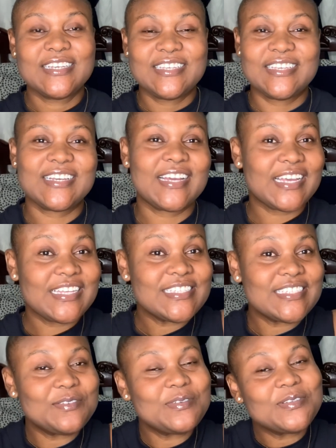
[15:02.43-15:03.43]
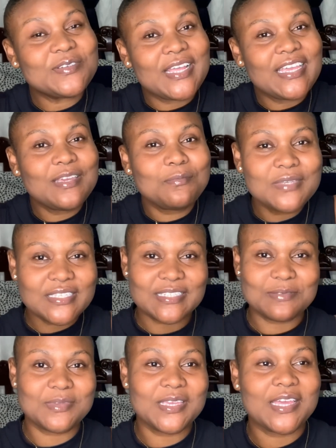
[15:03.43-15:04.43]
you guys let me know that you
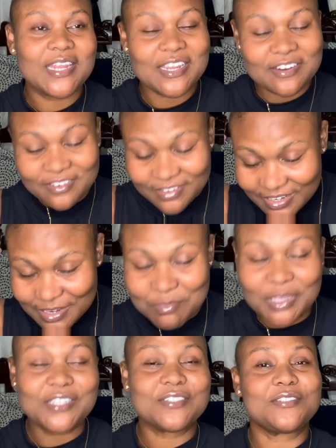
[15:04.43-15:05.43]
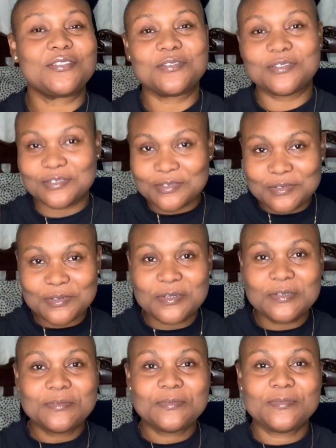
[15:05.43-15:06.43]
miss me and i really miss you
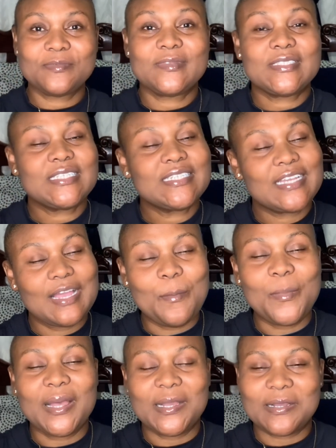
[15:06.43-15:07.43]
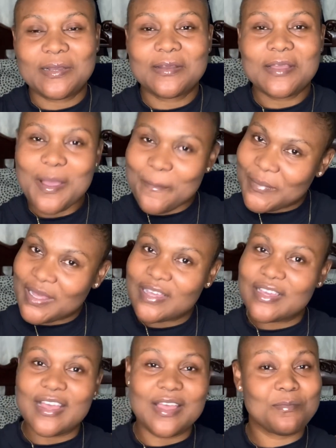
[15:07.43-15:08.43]
too i'm back i'm
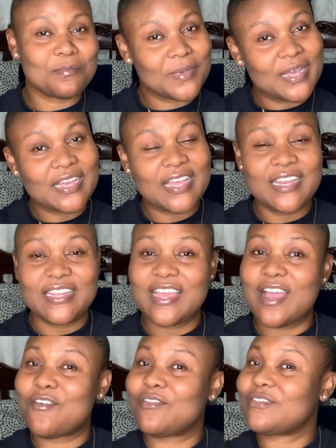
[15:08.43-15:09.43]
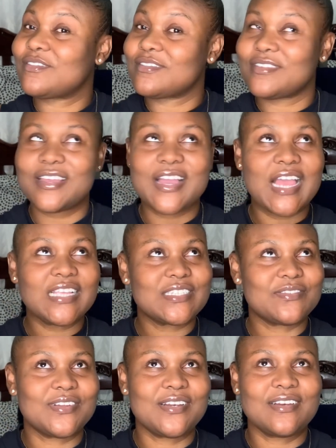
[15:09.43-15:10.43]
back i'm back and you have you guys
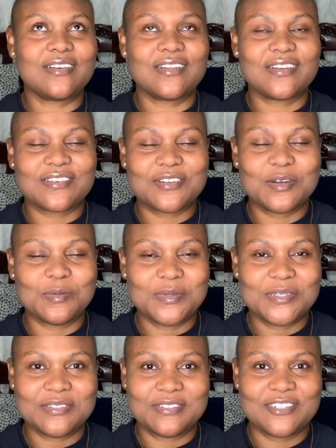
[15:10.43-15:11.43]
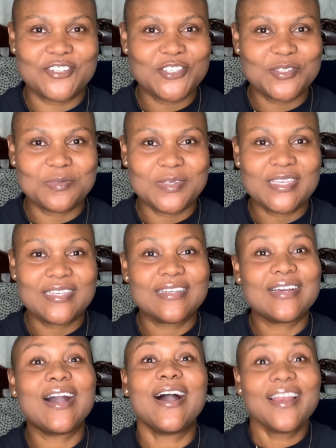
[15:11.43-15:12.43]
have a lot coming trust me
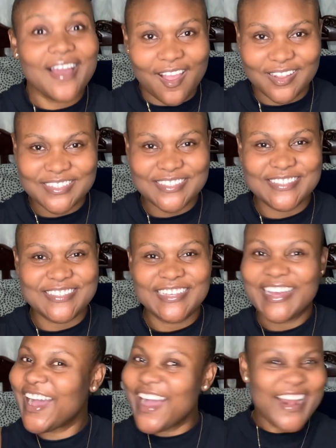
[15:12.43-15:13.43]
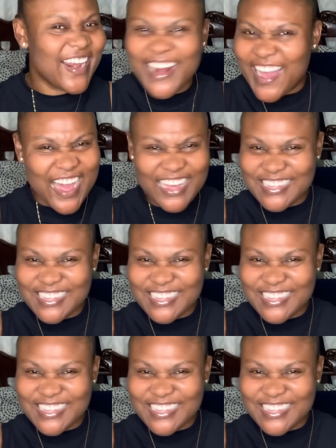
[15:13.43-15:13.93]
a lot a lot